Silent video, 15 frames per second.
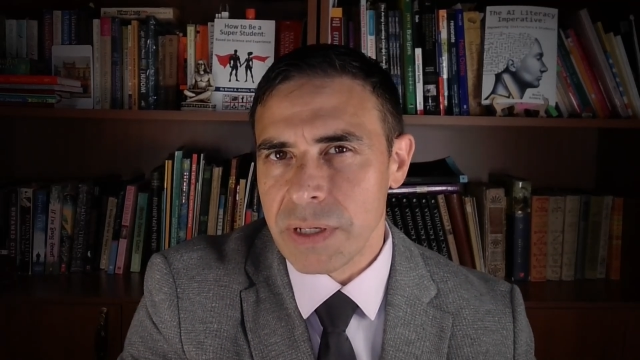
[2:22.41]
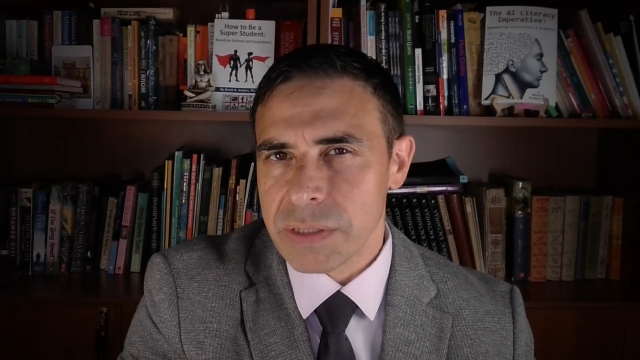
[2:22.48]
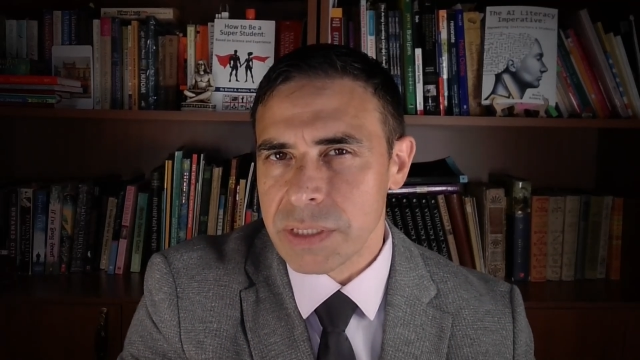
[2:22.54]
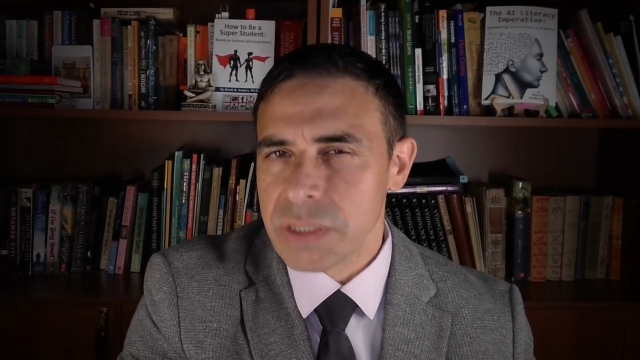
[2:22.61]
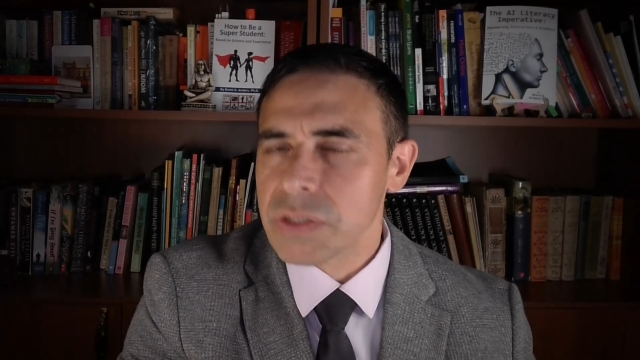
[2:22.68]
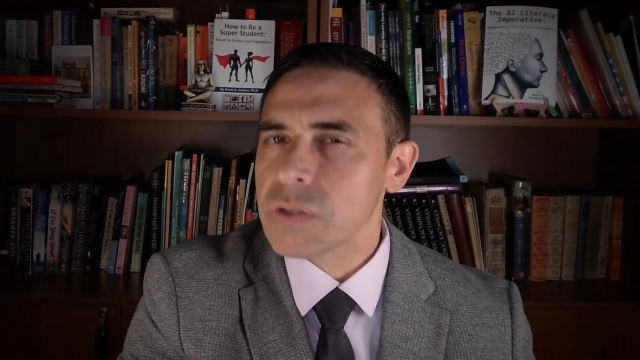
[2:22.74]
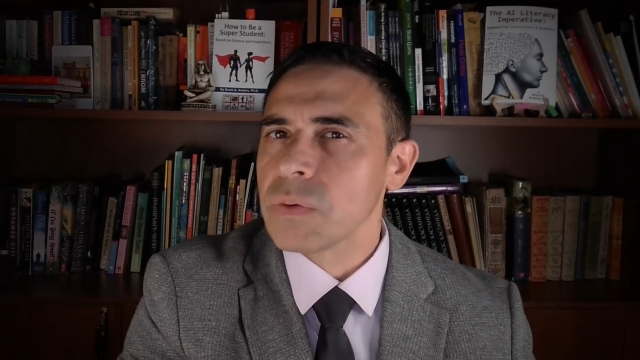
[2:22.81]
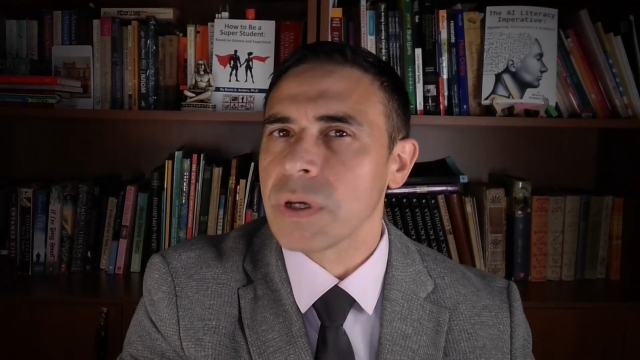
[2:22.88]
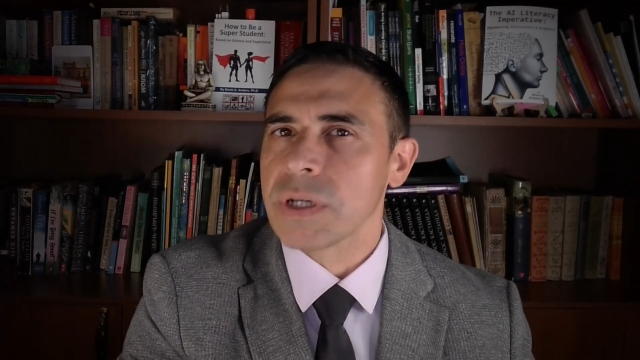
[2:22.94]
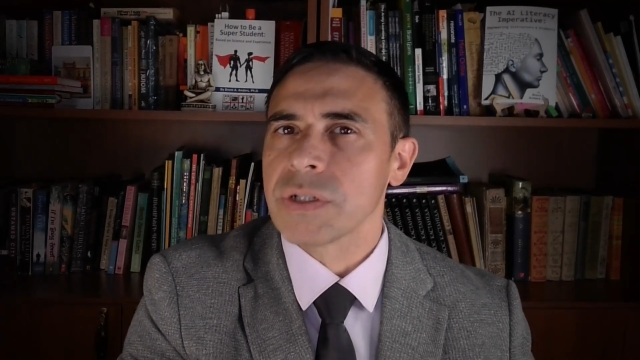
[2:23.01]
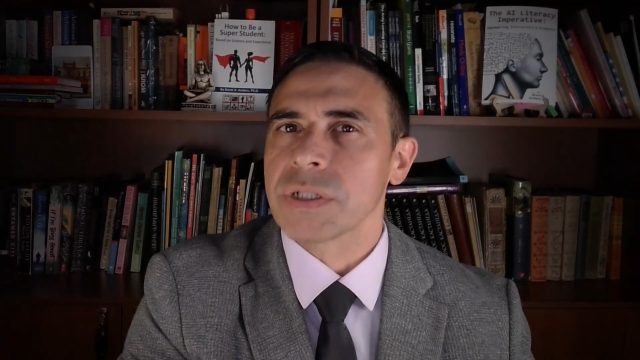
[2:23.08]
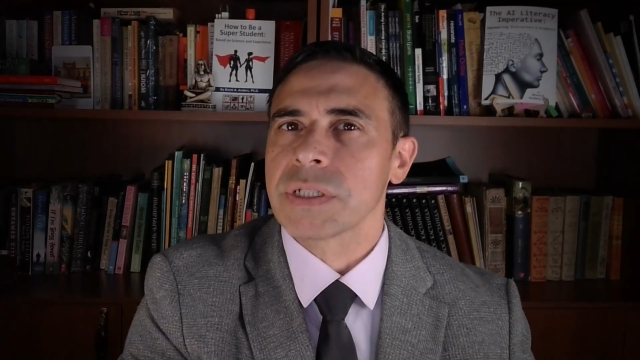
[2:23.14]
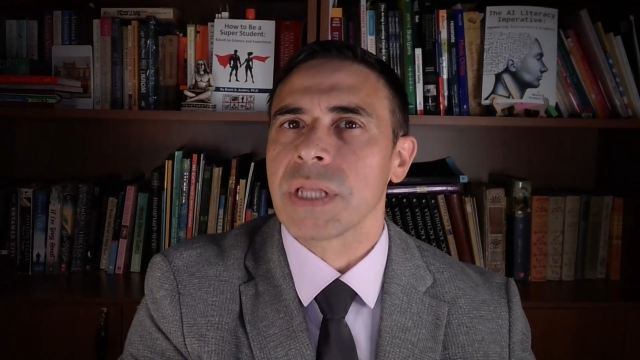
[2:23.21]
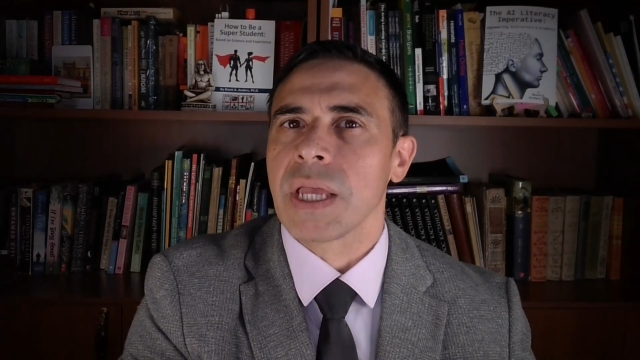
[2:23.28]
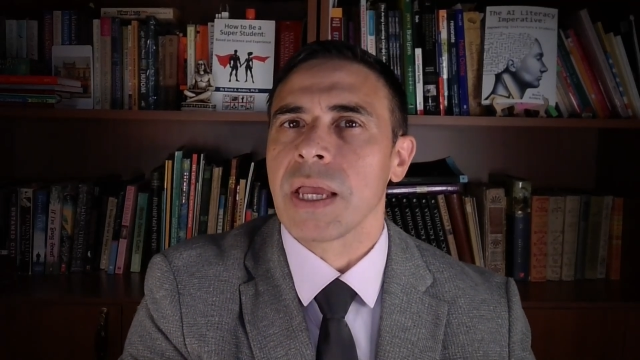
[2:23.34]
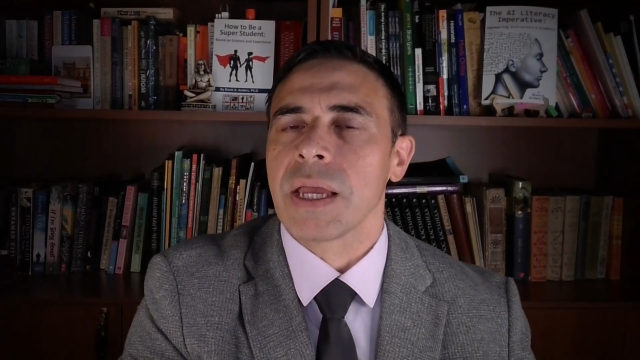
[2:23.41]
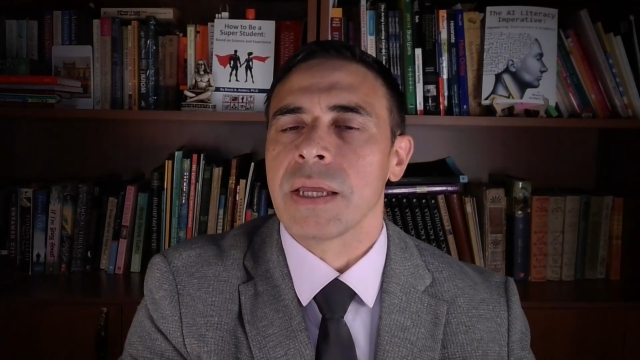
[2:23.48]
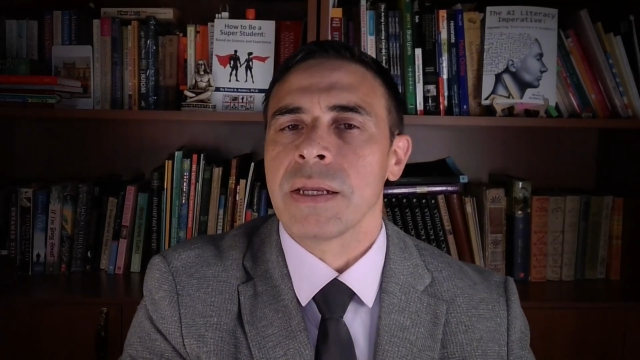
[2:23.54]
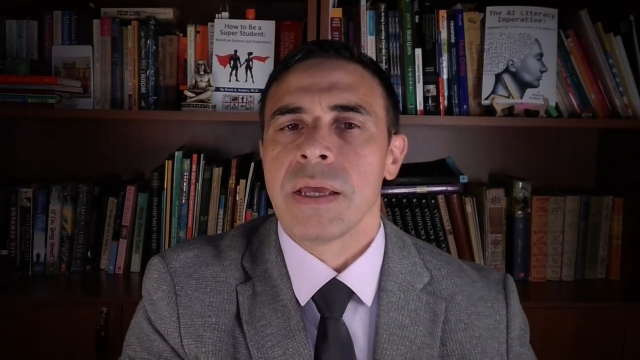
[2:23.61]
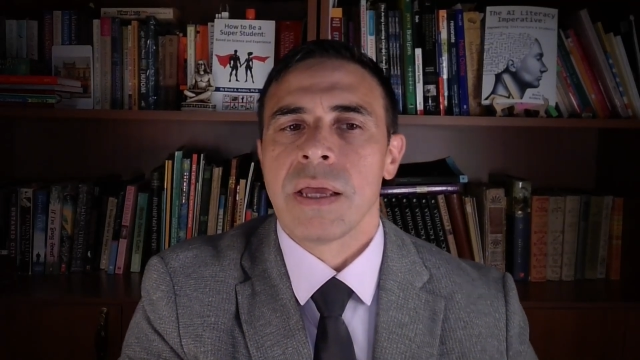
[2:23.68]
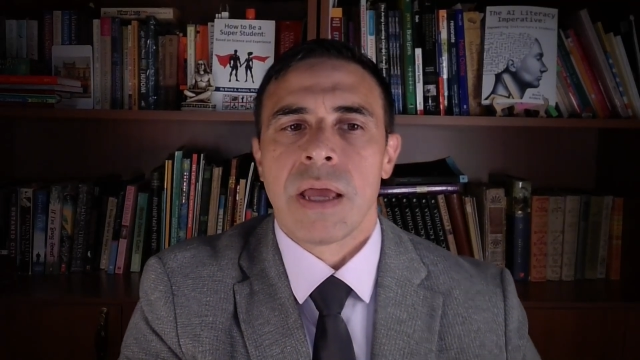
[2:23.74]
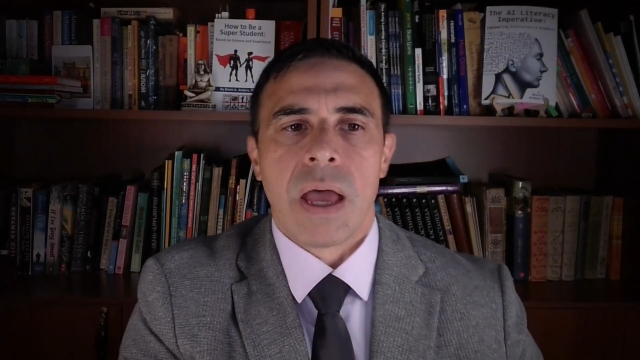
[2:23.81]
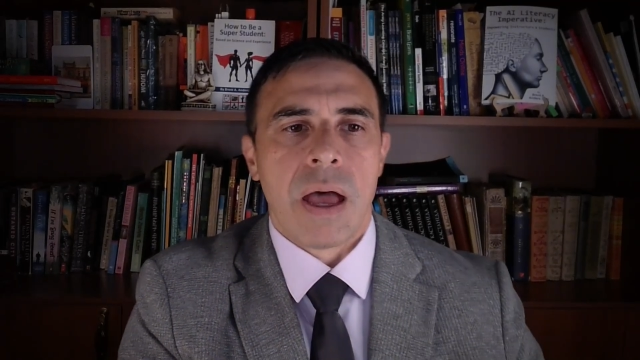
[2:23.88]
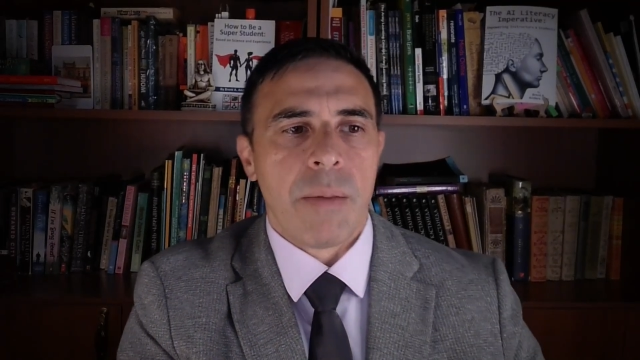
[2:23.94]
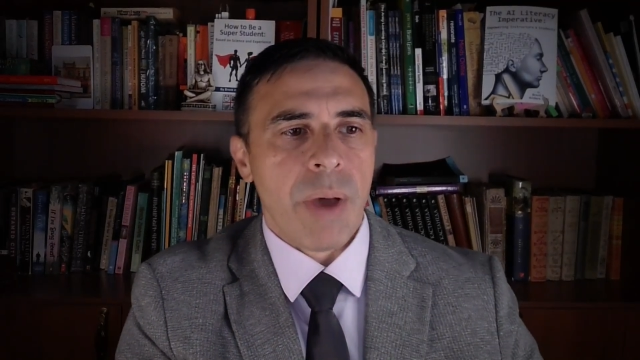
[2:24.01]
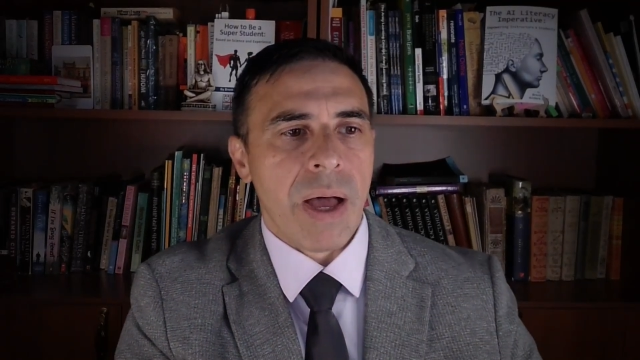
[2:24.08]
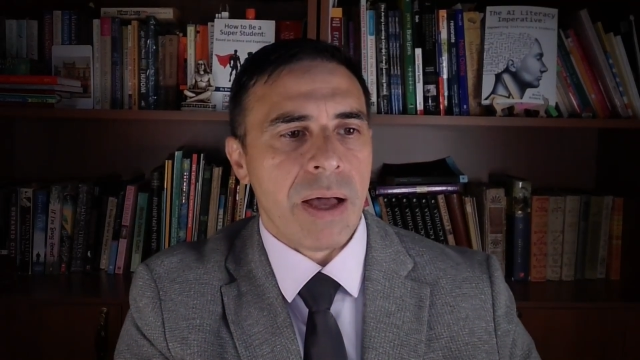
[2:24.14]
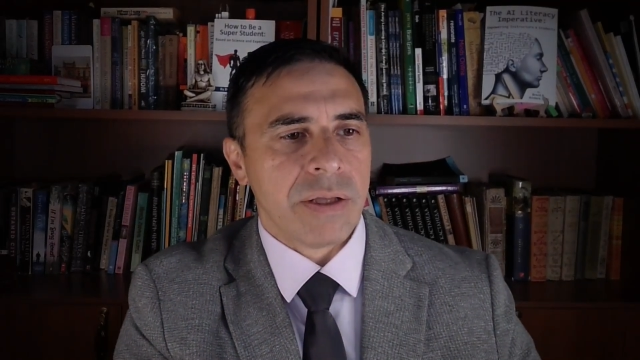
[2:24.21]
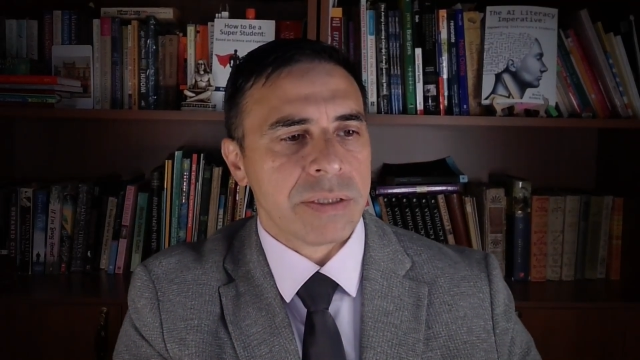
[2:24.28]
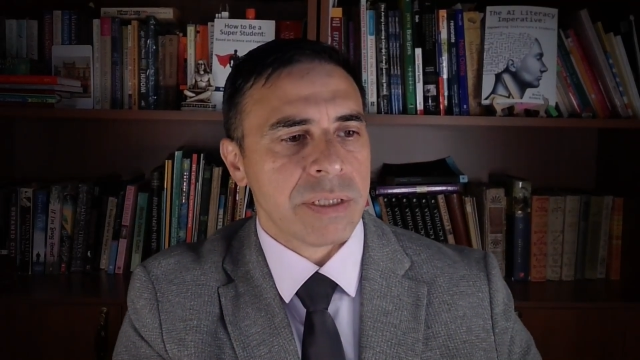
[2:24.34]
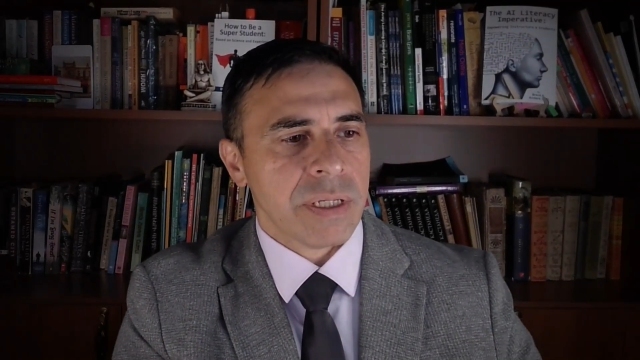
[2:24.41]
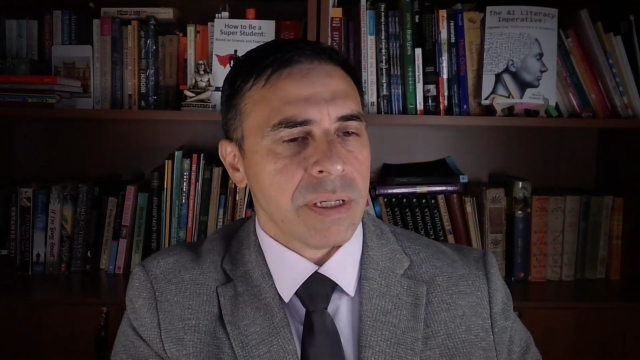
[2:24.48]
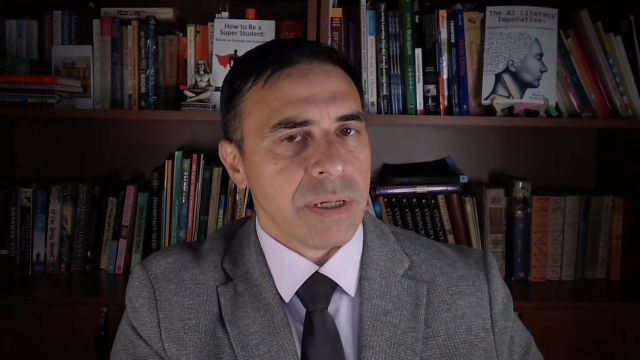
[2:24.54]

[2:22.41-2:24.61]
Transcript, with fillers: just to understand about,